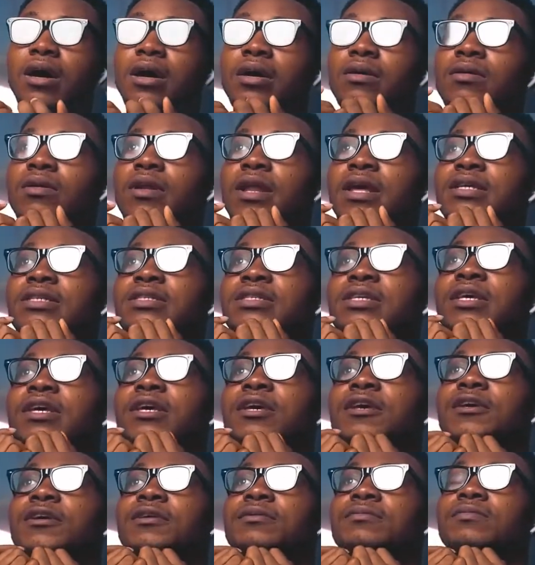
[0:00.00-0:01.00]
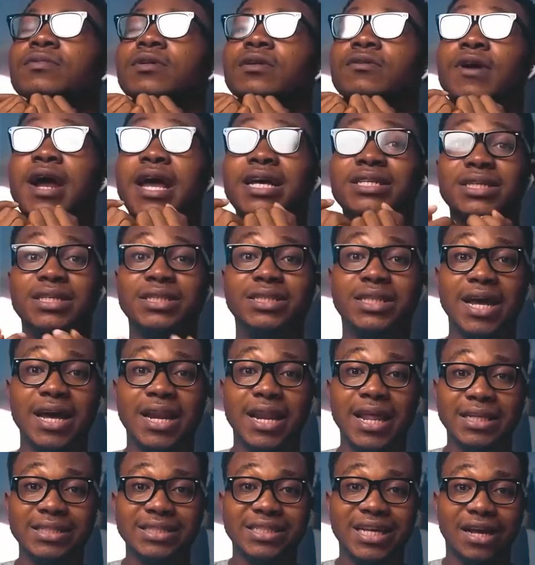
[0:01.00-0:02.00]
let's say, rising
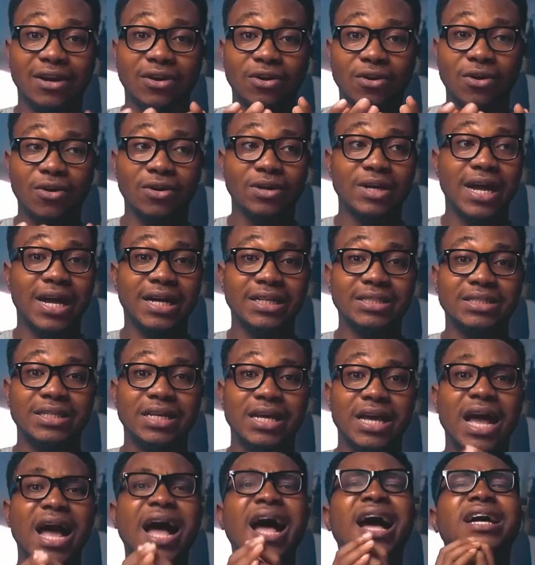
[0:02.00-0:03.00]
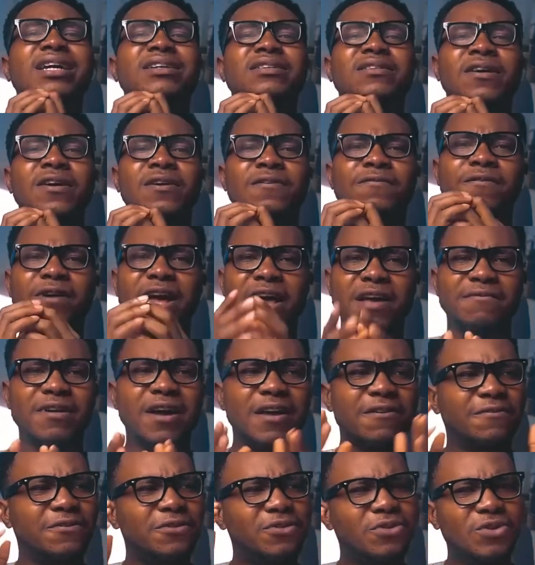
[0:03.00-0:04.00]
talent and all that. And
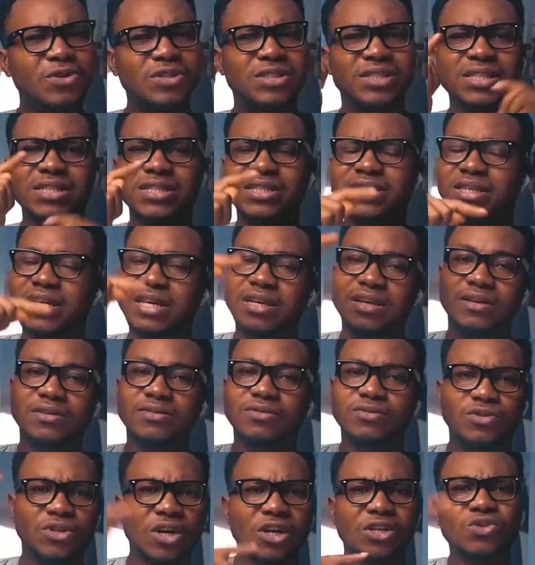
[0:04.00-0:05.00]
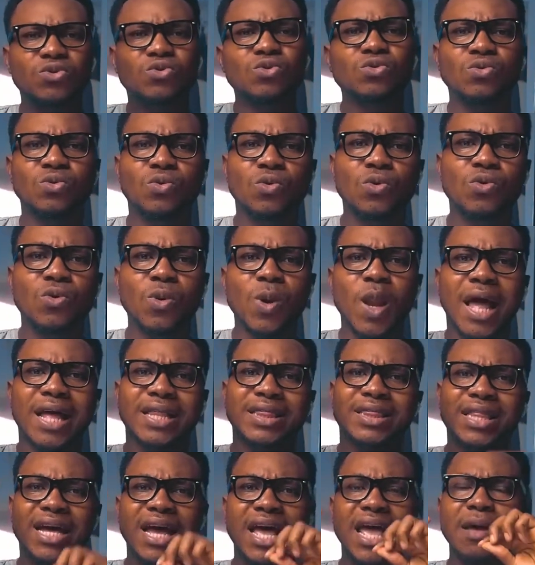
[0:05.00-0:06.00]
Fiverr, if you notice, just go on Google
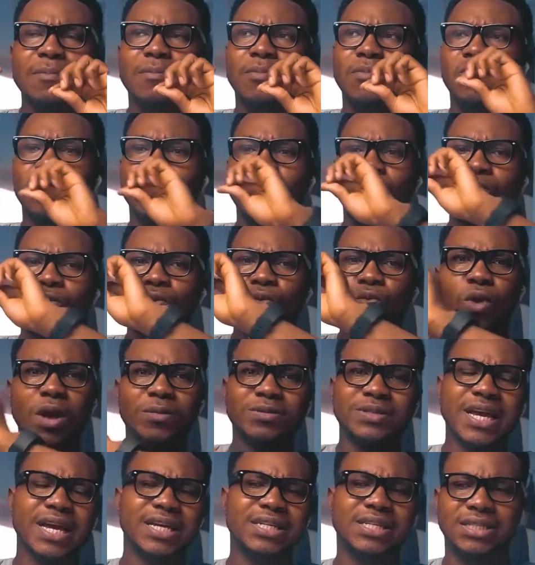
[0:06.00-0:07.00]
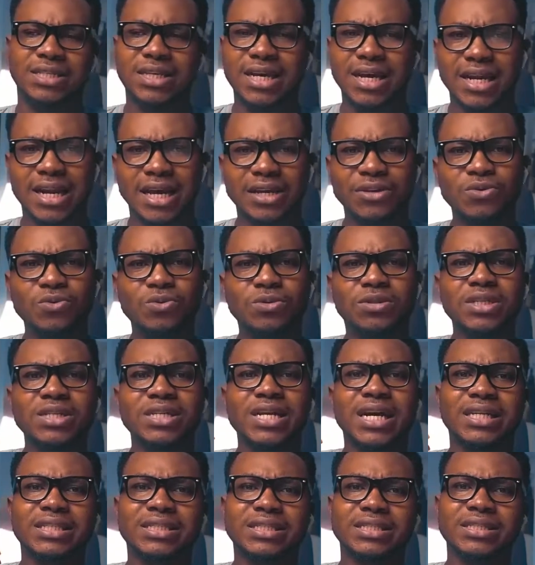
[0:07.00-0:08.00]
and type website designer. You see
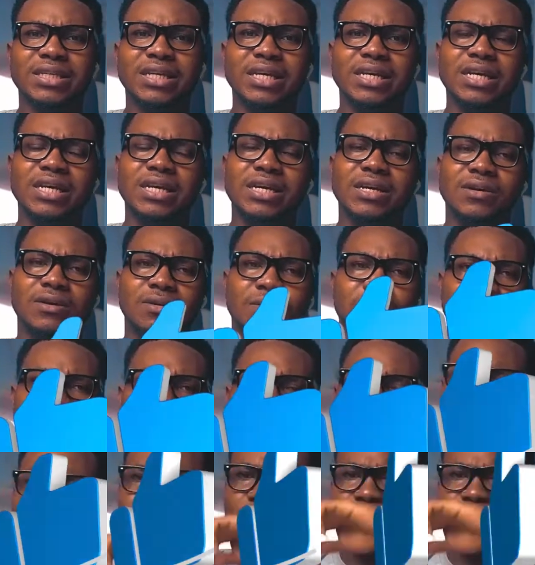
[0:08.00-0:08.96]
that, you know,